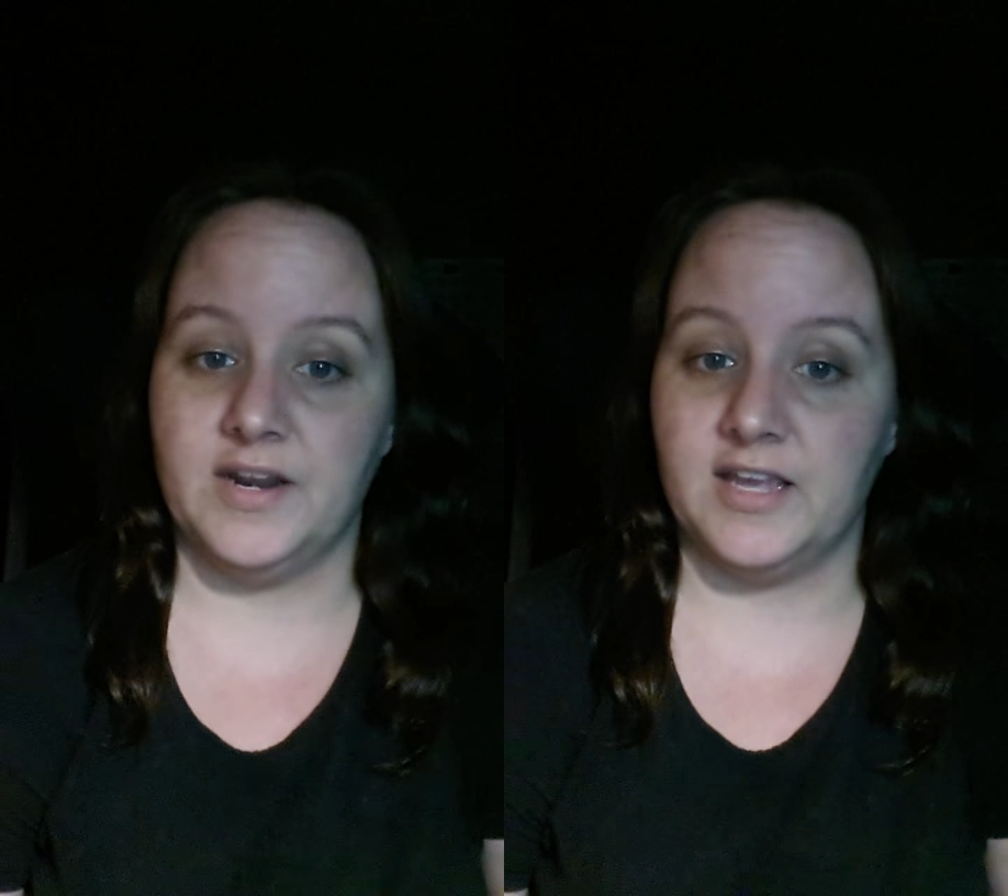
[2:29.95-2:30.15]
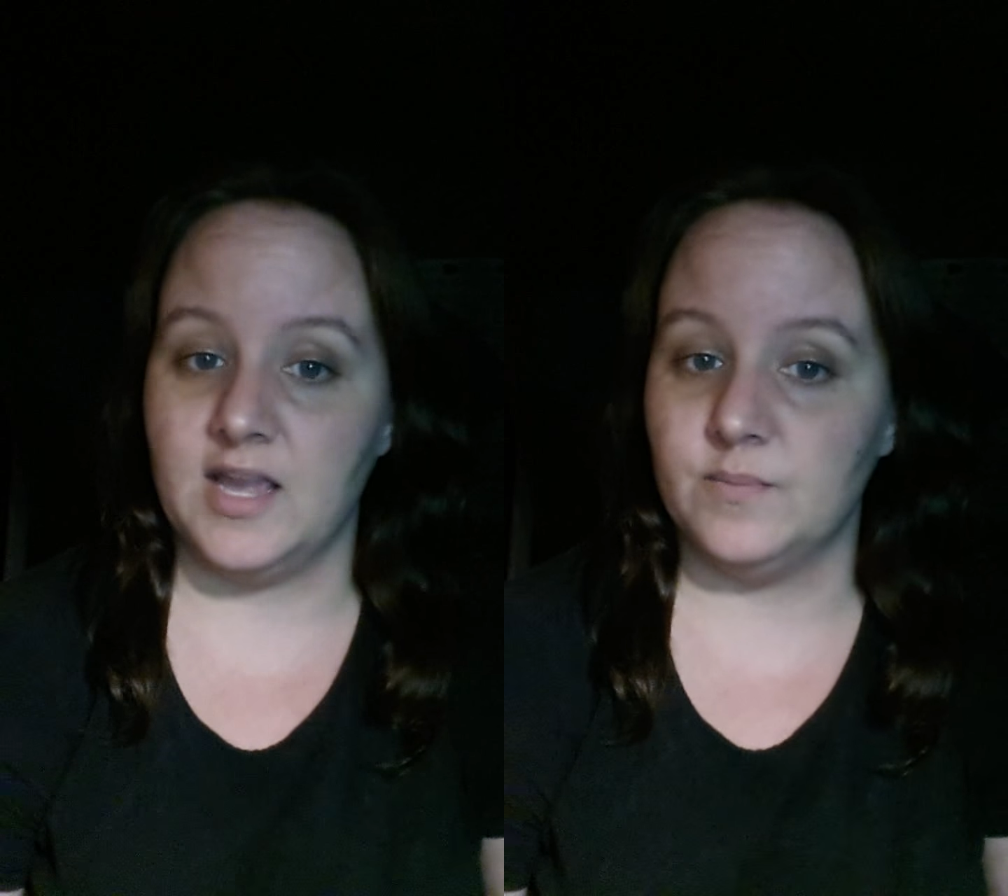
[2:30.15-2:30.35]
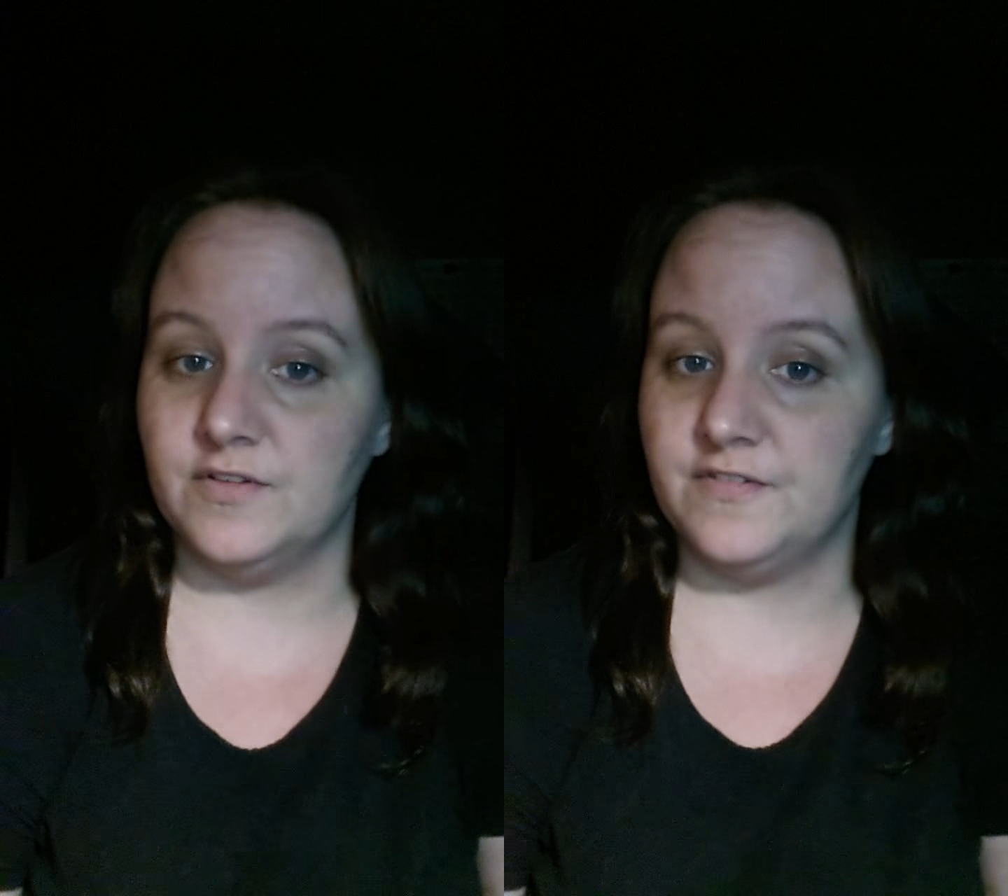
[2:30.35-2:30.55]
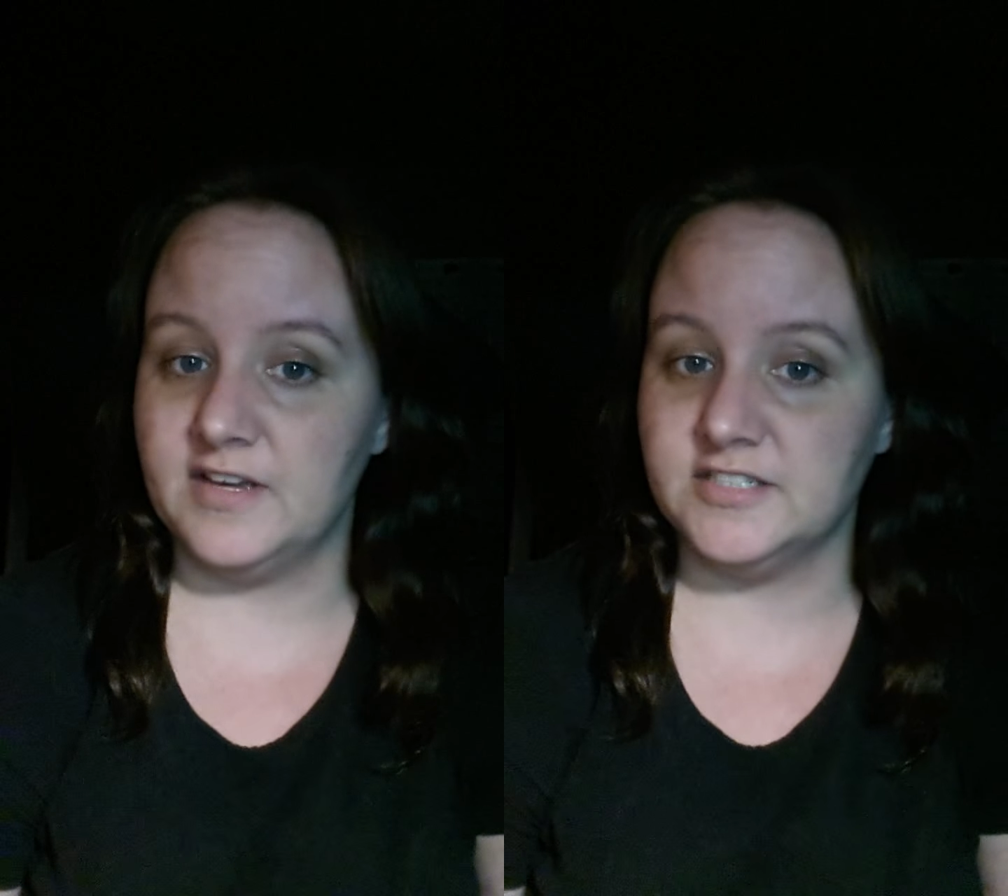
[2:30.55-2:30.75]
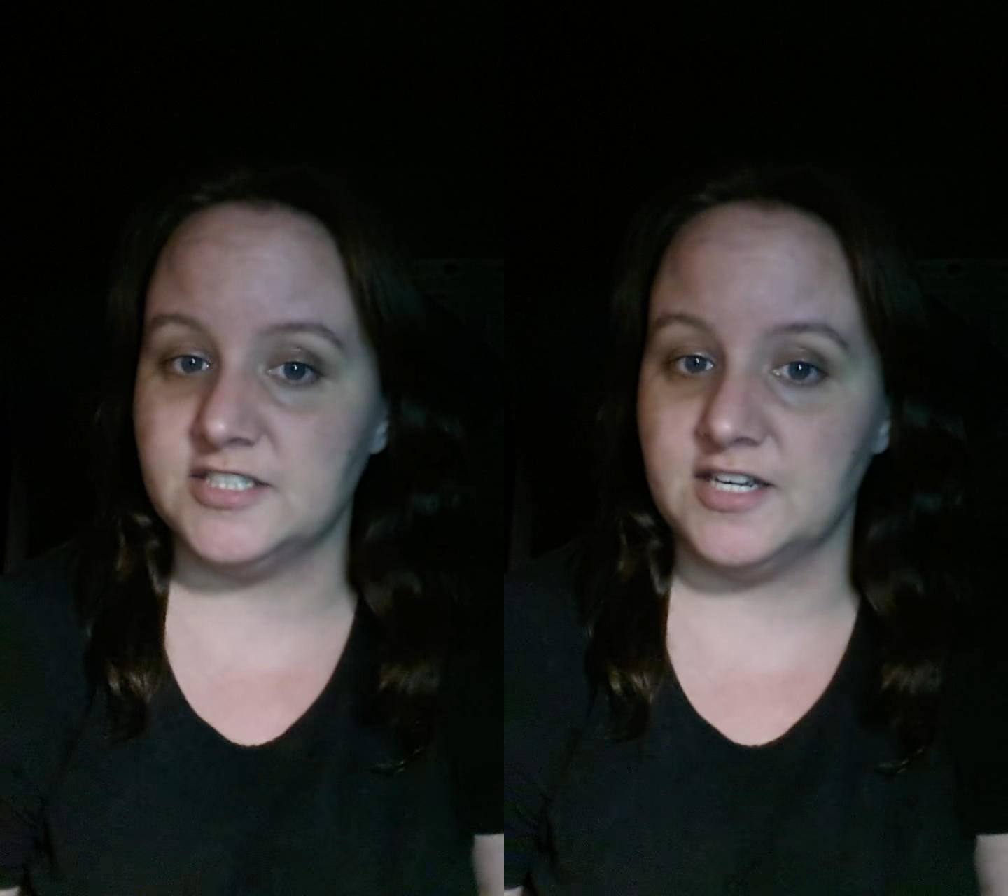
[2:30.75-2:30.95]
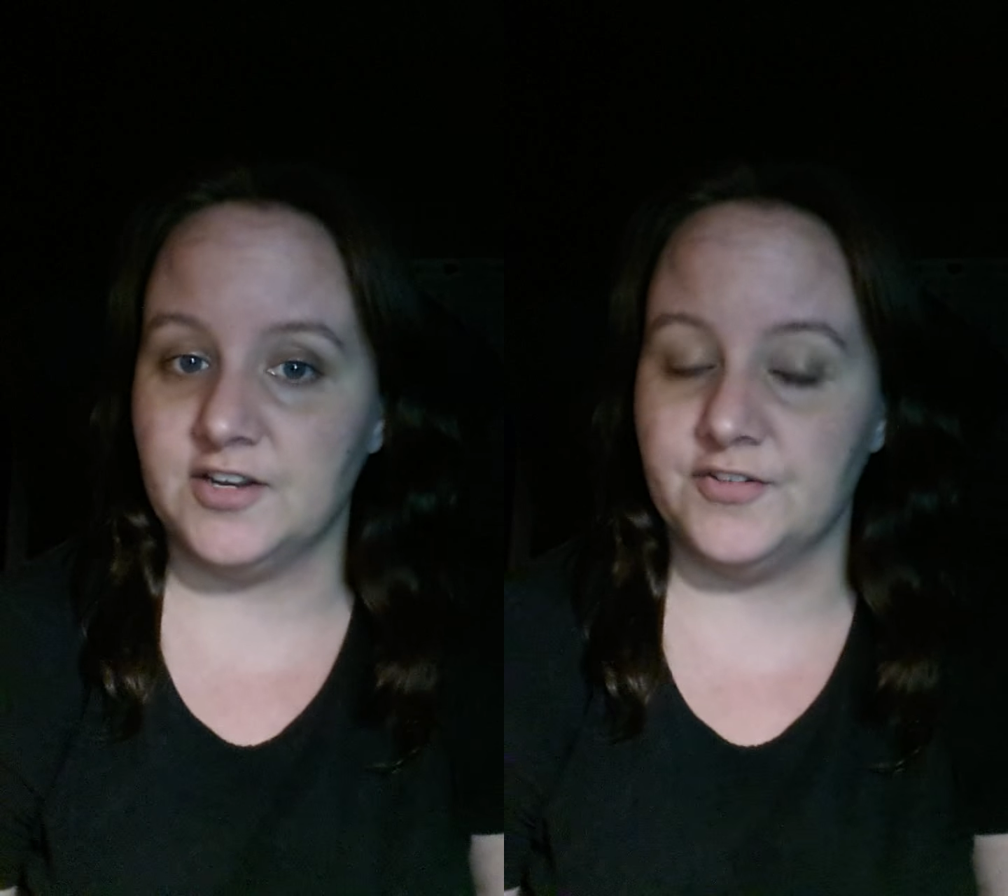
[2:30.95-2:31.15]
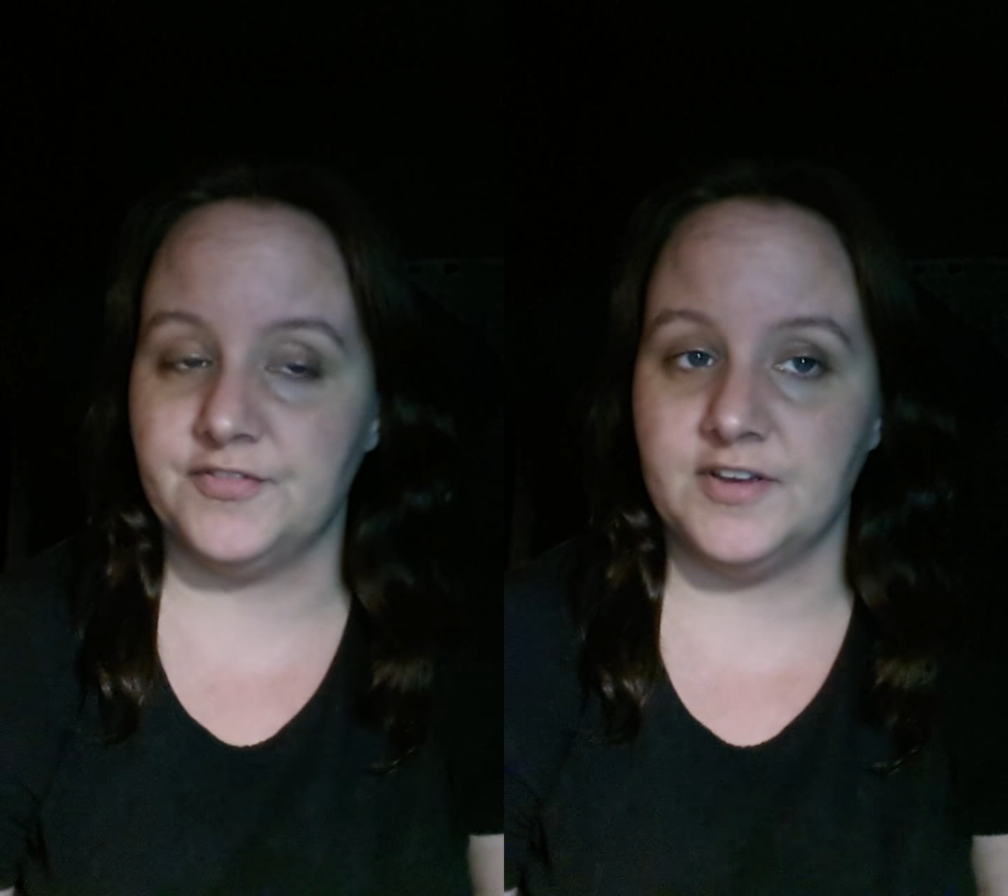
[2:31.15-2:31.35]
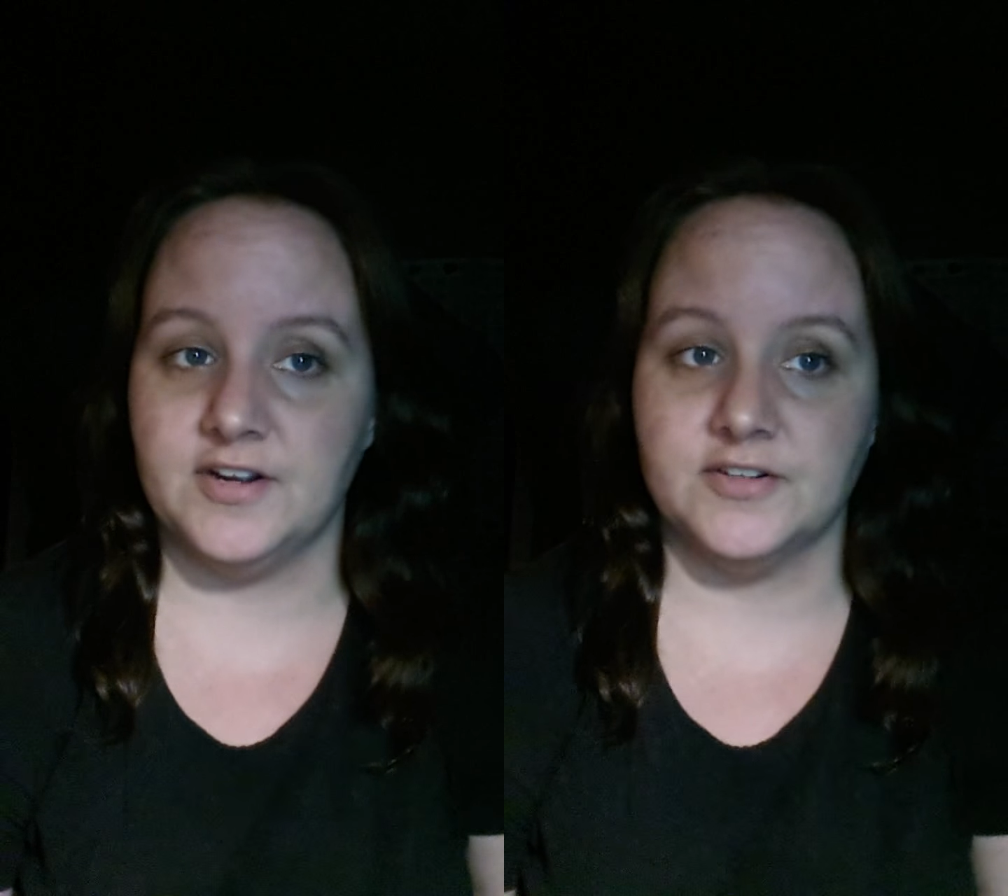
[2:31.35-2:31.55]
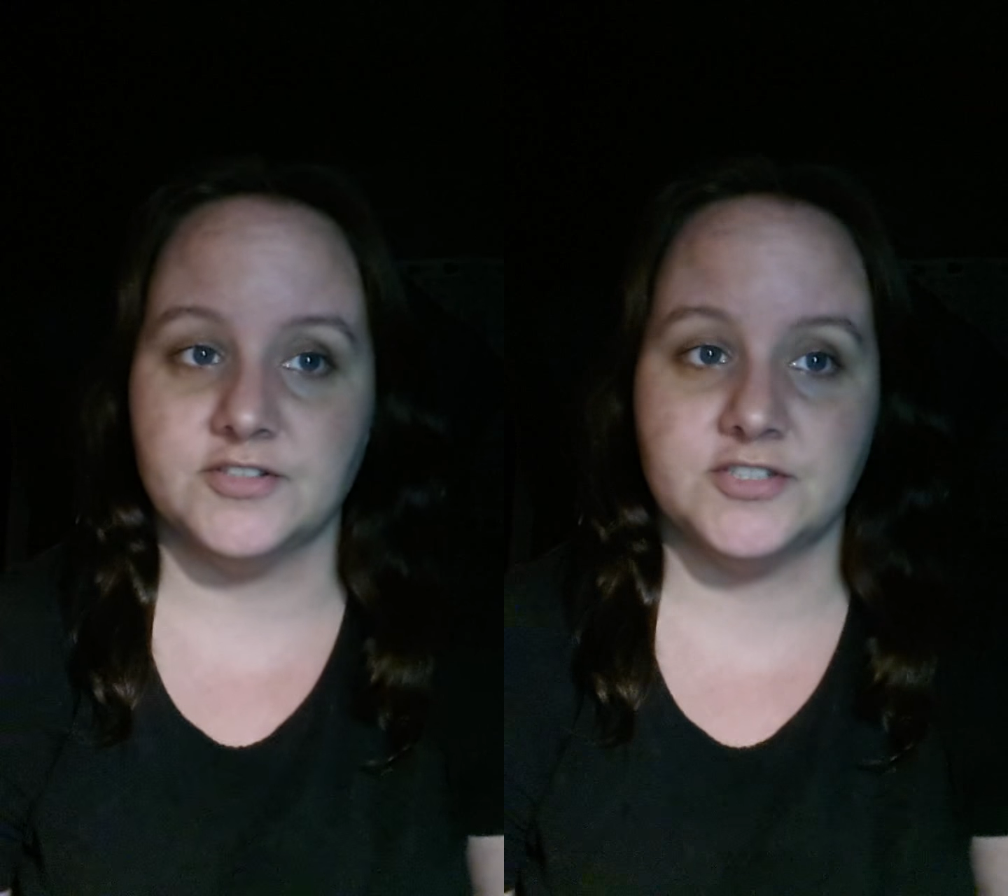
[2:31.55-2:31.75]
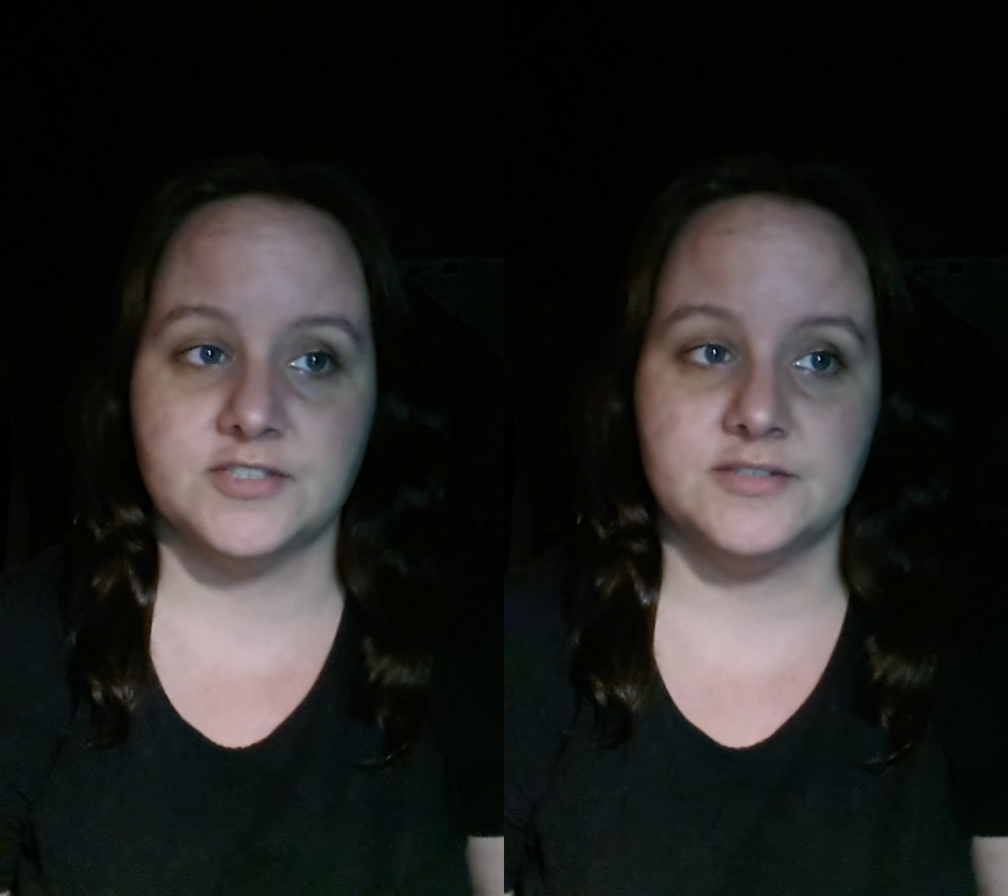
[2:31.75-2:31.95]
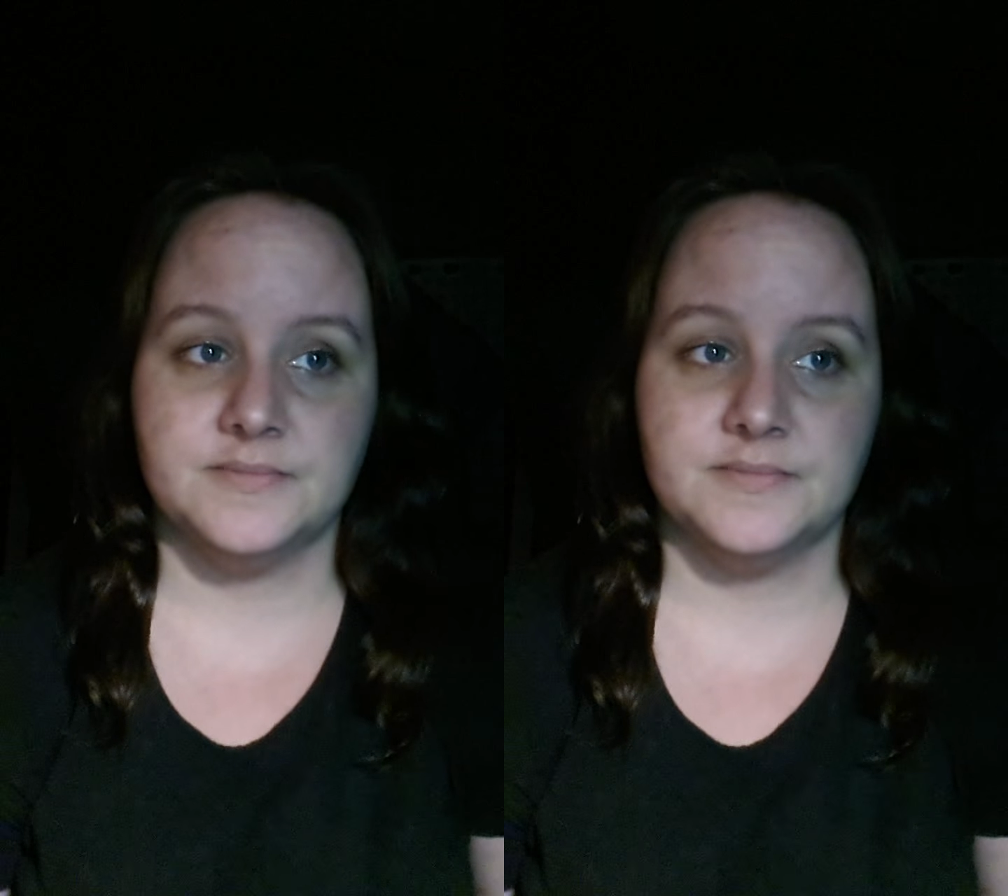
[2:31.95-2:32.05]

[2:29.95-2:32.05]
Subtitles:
it came to facing your fears.